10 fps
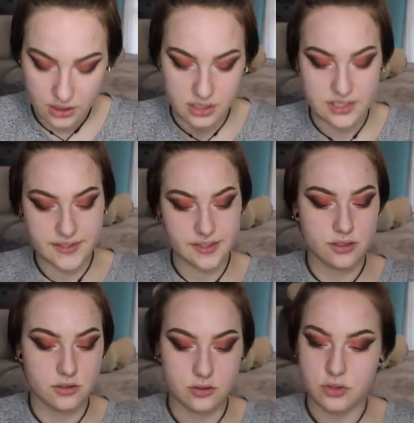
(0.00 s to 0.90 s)
This is a
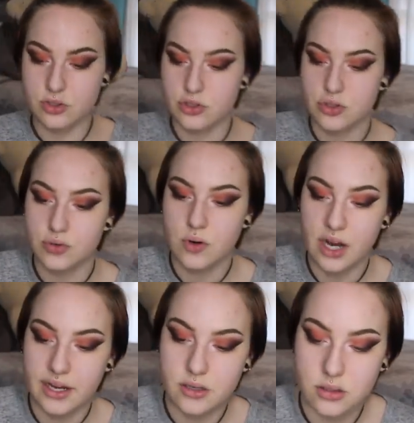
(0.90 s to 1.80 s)
little
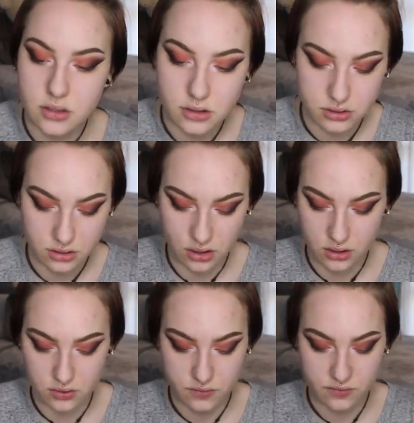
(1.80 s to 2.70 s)
trial
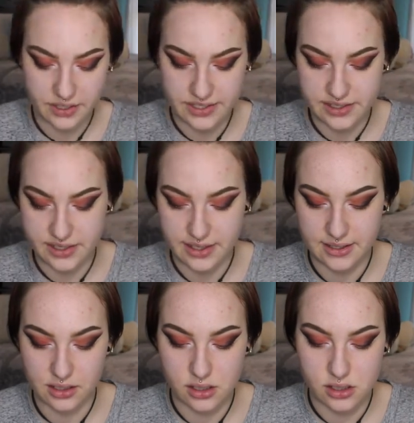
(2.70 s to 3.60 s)
of Estee
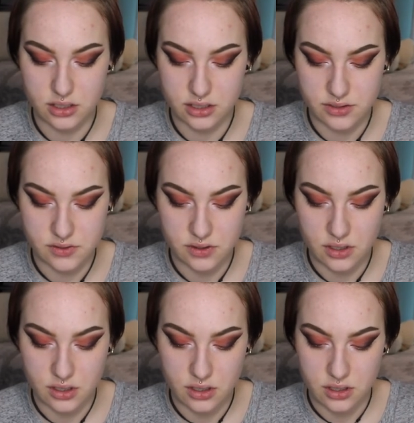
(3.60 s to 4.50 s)
Lauder's
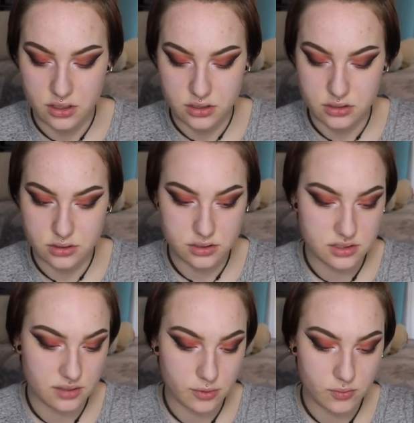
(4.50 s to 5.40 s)

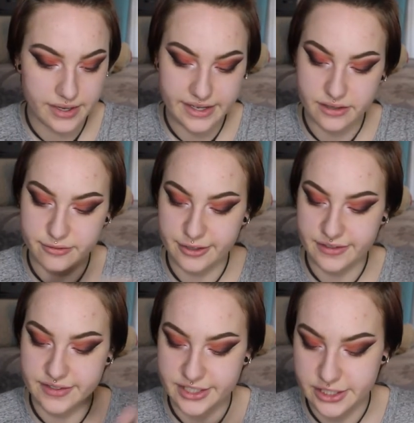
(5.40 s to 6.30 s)
Double Wear
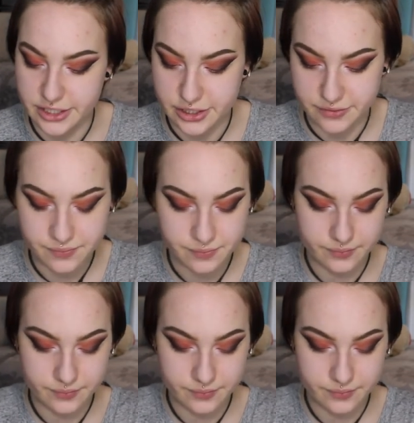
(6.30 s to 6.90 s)
foundation.